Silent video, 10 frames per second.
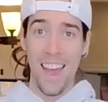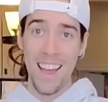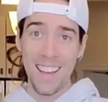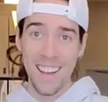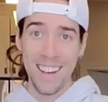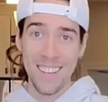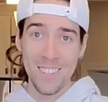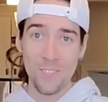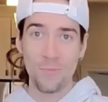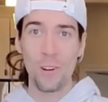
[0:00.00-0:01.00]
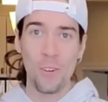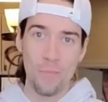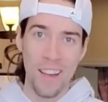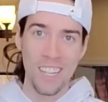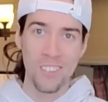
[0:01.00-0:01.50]
Hey guys,
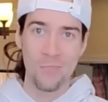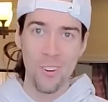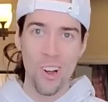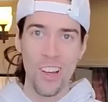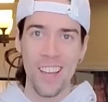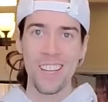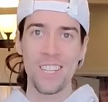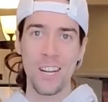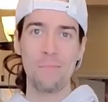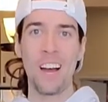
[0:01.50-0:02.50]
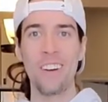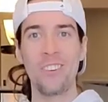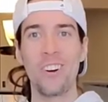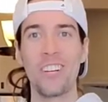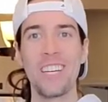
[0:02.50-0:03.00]
welcome back to The Raw Edge. I'm
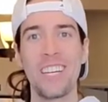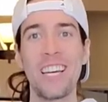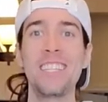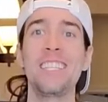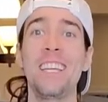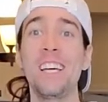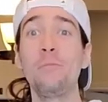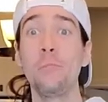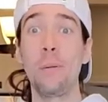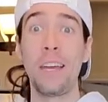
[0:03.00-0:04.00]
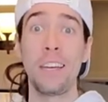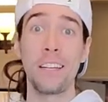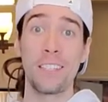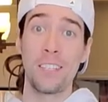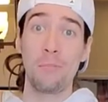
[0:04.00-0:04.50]
Hyronic, and today we're
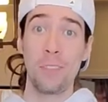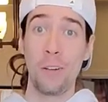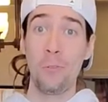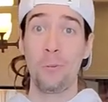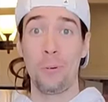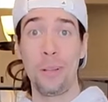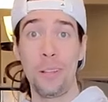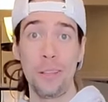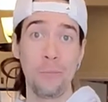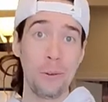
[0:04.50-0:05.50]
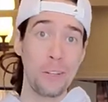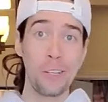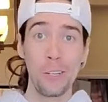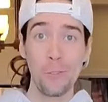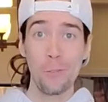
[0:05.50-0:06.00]
making something
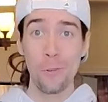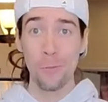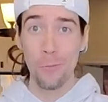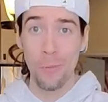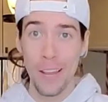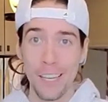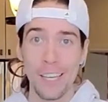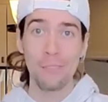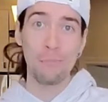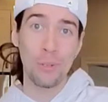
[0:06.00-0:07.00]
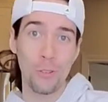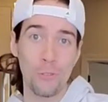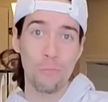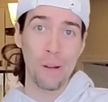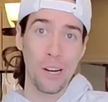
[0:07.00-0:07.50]
really cool. We're making
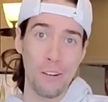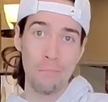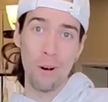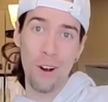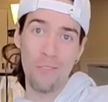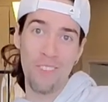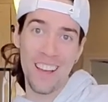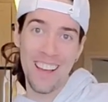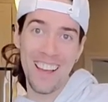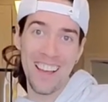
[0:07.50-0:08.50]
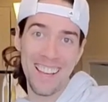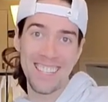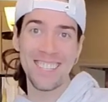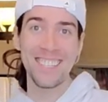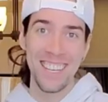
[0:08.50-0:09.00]
blueberry
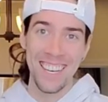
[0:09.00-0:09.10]
parfaits,